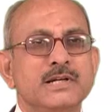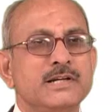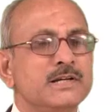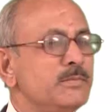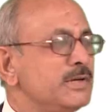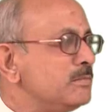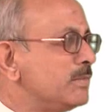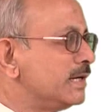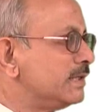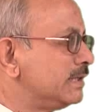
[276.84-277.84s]
determined
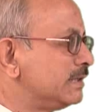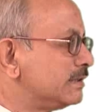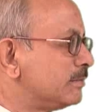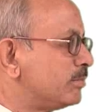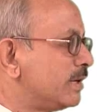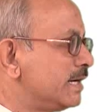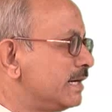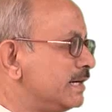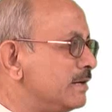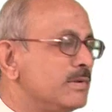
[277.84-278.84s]
by the supply
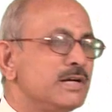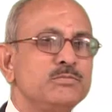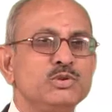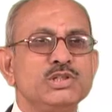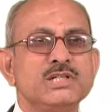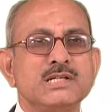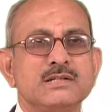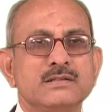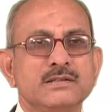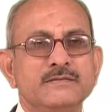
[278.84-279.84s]
and demand positions.